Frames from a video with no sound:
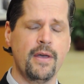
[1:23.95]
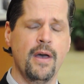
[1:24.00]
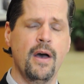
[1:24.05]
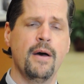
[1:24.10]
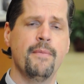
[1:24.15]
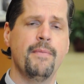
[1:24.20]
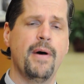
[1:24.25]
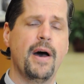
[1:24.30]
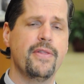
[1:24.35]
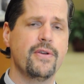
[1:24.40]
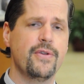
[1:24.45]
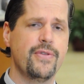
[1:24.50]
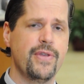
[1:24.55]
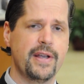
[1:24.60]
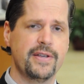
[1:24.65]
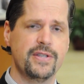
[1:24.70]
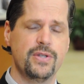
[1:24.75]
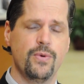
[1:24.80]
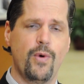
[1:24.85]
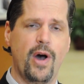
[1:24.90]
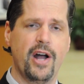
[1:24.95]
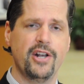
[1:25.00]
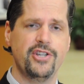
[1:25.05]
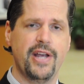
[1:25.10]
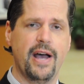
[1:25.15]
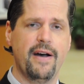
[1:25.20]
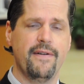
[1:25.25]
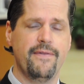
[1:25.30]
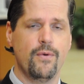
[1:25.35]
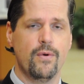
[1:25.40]
Other things to
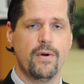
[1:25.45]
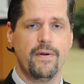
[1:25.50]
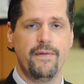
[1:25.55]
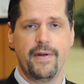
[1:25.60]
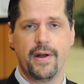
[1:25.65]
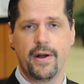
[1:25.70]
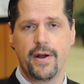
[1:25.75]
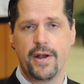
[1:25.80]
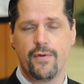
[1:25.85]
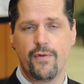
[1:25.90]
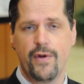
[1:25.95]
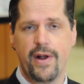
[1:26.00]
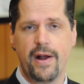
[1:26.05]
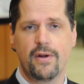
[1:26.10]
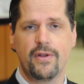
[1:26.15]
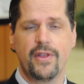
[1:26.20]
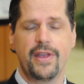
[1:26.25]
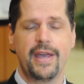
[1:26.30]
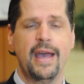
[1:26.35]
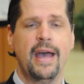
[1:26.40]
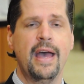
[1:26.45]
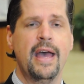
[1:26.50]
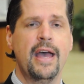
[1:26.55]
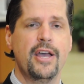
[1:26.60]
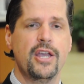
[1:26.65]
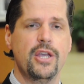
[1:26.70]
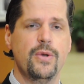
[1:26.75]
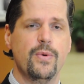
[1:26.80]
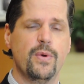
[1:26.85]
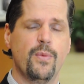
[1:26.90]
watch out for: very rarely
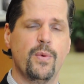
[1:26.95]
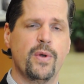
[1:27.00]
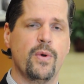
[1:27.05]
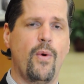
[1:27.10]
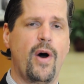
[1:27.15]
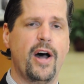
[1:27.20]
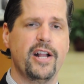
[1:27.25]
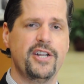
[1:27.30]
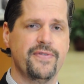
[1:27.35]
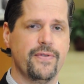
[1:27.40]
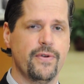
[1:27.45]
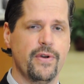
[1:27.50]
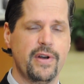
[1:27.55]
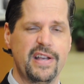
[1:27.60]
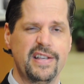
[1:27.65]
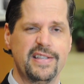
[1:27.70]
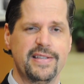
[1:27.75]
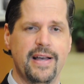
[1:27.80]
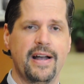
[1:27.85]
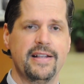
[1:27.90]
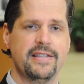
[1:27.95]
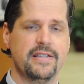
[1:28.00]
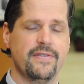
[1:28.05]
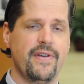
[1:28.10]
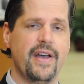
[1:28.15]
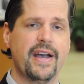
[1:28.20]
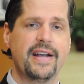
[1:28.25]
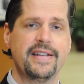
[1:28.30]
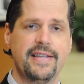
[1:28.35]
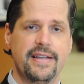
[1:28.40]
you would want to watch for any signs
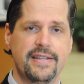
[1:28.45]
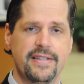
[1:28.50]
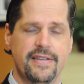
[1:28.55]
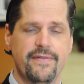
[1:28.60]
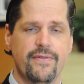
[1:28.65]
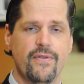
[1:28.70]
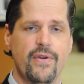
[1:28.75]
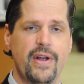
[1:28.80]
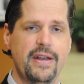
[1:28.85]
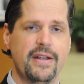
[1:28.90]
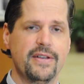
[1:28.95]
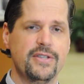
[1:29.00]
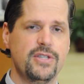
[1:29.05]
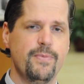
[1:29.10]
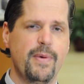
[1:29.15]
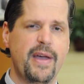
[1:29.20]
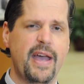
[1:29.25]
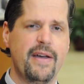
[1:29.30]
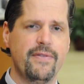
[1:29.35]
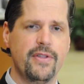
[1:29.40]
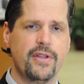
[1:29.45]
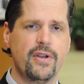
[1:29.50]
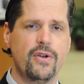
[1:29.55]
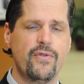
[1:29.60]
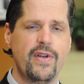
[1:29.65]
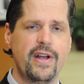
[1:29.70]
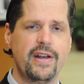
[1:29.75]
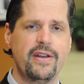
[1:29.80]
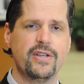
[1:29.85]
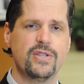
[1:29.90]
of excessive redness. You may have a
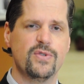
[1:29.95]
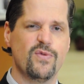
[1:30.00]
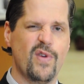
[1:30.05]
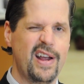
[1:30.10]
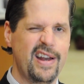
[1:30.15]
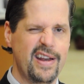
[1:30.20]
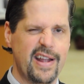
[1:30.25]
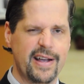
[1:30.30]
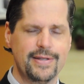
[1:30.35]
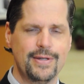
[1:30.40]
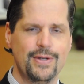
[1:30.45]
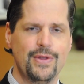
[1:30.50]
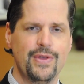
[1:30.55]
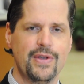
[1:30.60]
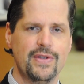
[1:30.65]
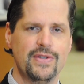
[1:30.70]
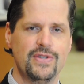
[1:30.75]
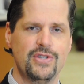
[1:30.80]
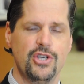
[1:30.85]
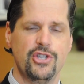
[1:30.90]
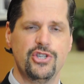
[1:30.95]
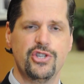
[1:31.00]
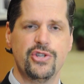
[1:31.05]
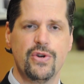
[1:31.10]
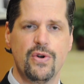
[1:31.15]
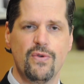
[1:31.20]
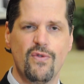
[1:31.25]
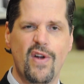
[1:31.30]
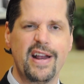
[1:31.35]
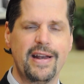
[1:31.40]
little redness right next to the
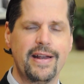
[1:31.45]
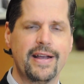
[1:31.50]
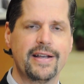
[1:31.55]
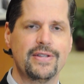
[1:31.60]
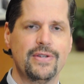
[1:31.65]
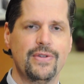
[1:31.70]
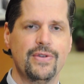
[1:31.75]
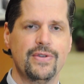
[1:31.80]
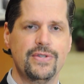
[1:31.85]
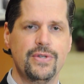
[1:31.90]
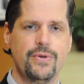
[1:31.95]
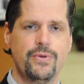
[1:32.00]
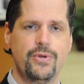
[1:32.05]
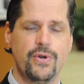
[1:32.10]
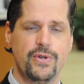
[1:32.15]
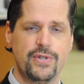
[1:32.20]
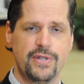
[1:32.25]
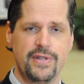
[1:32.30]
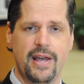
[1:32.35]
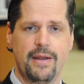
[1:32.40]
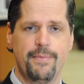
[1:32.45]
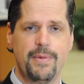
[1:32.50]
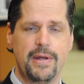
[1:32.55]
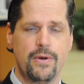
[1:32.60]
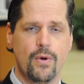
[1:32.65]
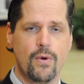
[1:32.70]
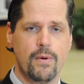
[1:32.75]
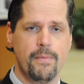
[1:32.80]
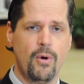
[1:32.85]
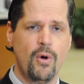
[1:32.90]
incision or right next to the sutures, and that'd
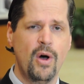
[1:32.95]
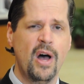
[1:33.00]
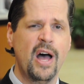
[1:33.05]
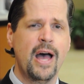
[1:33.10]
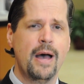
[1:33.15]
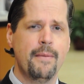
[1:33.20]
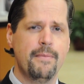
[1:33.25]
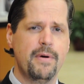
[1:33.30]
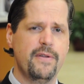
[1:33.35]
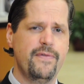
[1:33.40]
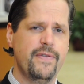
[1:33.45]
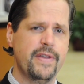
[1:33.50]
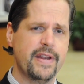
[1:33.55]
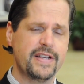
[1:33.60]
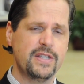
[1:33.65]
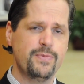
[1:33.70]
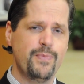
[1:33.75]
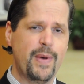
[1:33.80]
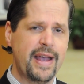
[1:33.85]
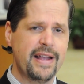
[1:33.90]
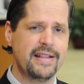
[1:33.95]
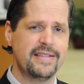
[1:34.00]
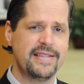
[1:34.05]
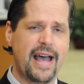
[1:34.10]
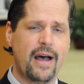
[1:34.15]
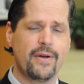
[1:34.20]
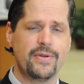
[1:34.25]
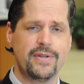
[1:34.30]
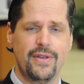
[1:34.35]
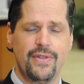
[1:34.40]
be normal. But if it
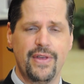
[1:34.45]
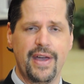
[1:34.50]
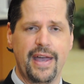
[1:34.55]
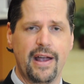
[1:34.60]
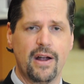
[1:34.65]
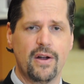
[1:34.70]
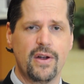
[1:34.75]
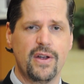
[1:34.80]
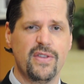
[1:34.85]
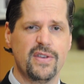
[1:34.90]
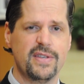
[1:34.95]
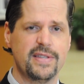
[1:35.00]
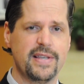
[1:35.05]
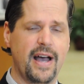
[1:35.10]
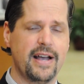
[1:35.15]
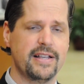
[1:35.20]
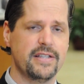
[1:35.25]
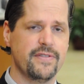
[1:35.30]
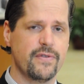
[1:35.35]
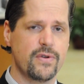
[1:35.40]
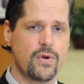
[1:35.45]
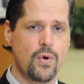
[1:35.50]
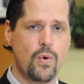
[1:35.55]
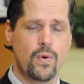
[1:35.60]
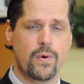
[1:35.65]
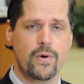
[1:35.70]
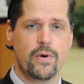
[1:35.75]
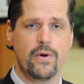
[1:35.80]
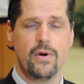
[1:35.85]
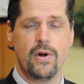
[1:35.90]
expands out to the area the size of a
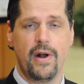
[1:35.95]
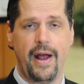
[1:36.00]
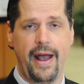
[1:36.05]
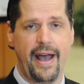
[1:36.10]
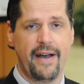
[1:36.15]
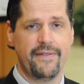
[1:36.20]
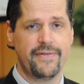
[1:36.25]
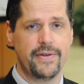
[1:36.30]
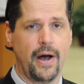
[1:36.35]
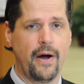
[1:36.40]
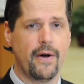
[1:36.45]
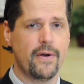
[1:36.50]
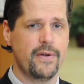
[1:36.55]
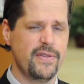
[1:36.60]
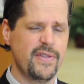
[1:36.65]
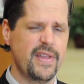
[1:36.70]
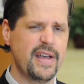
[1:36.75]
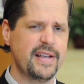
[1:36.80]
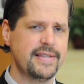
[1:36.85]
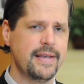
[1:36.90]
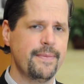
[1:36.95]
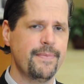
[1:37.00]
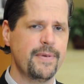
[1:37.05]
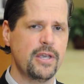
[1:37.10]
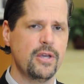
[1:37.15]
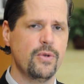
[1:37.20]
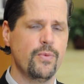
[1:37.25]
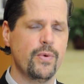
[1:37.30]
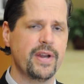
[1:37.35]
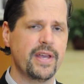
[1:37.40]
quarter or a $50, then that's
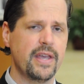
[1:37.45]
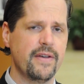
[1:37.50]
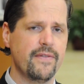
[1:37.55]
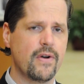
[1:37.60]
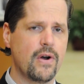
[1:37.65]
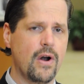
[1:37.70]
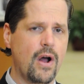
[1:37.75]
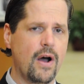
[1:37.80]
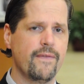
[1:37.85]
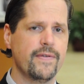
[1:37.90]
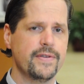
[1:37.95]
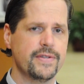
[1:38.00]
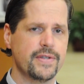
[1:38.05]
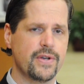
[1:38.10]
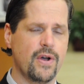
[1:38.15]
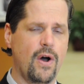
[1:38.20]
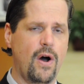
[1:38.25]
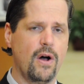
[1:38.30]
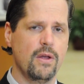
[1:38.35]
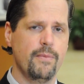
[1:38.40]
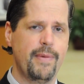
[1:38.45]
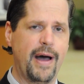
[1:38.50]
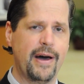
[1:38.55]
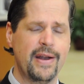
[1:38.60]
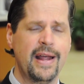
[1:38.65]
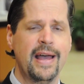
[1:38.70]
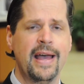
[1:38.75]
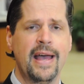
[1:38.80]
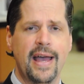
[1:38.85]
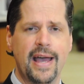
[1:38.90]
something you want to give our office a call
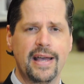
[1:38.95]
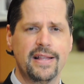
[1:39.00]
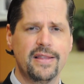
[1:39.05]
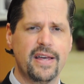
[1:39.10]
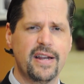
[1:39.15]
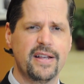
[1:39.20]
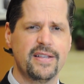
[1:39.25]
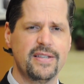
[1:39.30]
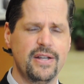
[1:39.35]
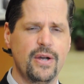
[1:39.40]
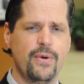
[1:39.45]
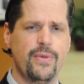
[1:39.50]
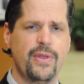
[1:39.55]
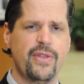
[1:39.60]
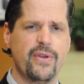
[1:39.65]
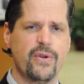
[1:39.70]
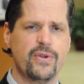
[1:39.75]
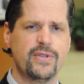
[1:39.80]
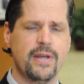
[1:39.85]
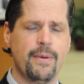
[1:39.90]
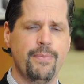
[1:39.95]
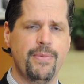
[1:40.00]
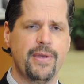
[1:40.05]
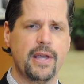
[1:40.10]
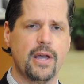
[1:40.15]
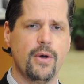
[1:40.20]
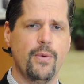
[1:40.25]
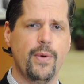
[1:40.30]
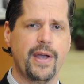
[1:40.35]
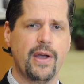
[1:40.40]
about and let us know that there's
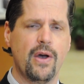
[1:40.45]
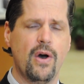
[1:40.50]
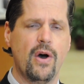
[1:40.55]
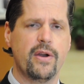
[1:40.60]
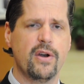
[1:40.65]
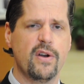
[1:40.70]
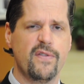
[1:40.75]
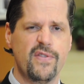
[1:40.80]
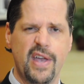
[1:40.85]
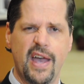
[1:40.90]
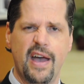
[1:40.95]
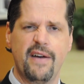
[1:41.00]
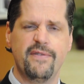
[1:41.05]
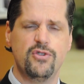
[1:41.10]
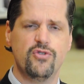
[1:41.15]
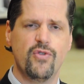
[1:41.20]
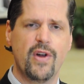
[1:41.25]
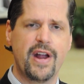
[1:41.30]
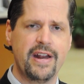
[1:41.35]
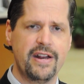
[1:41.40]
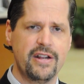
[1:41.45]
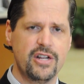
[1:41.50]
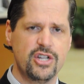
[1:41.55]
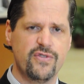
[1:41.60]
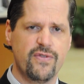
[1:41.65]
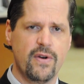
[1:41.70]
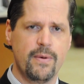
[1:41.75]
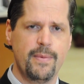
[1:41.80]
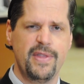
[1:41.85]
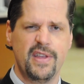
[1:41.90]
something going on, or if you have
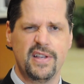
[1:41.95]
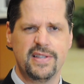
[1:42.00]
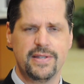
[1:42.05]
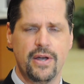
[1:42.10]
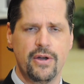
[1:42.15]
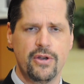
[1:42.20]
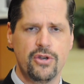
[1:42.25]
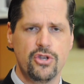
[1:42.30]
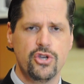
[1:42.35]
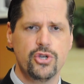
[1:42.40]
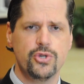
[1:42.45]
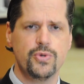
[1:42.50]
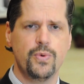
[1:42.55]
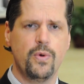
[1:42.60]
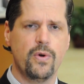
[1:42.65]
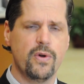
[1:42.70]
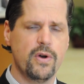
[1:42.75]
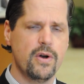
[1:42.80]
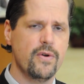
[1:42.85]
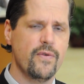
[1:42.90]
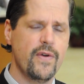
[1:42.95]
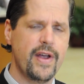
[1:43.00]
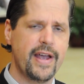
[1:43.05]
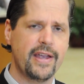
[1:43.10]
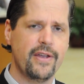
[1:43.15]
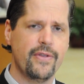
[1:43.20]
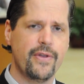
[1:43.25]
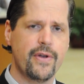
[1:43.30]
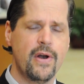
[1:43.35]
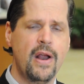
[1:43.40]
drainage from it that's unusual or
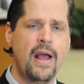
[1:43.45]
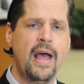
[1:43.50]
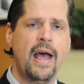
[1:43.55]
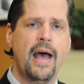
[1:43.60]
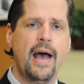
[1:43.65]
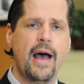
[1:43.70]
irregular.